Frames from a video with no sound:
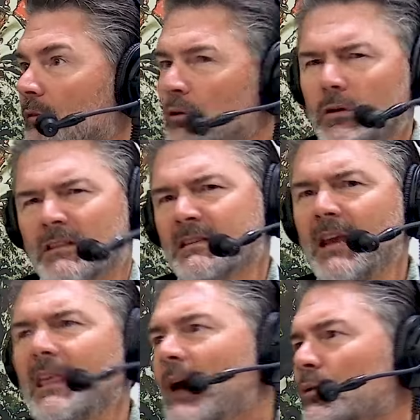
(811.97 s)
If you could
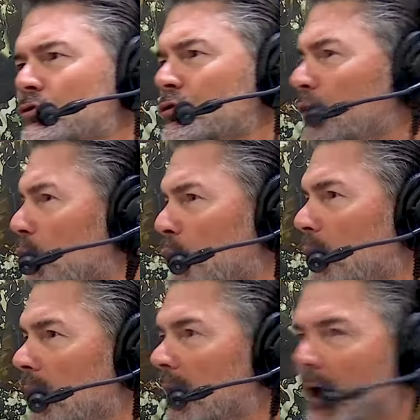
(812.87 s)
say that was true,
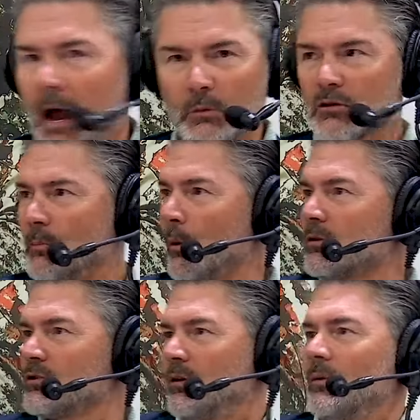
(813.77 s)
I would support you.